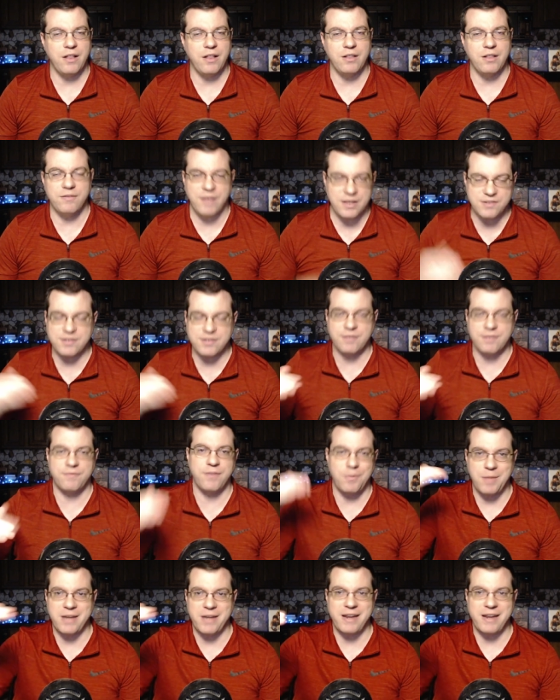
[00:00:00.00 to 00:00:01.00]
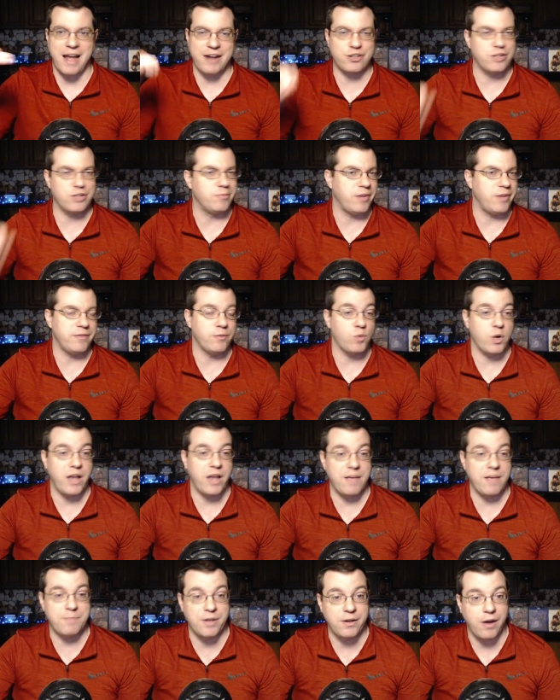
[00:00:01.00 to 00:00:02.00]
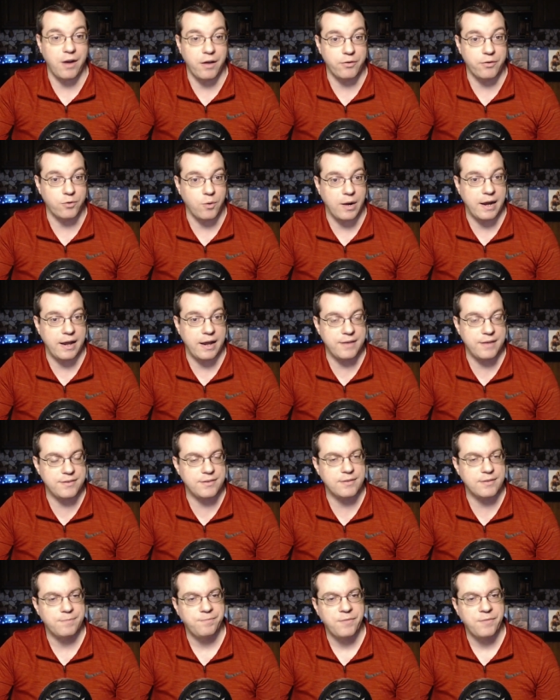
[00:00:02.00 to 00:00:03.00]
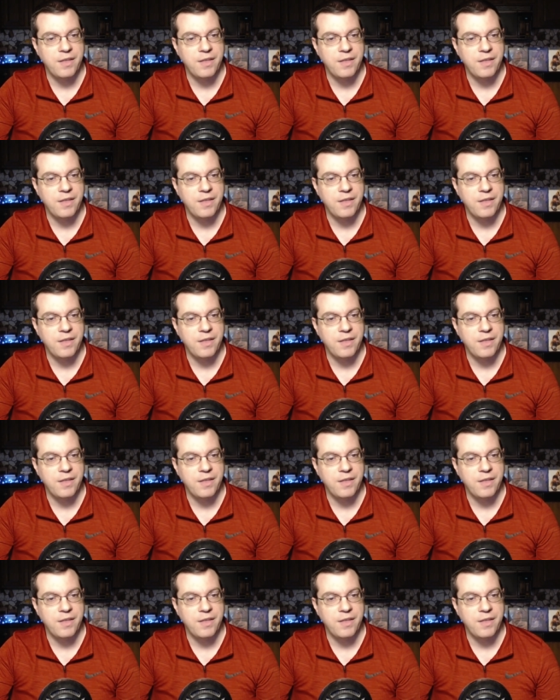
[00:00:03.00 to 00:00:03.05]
elevates the film a notch above it would have been otherwise.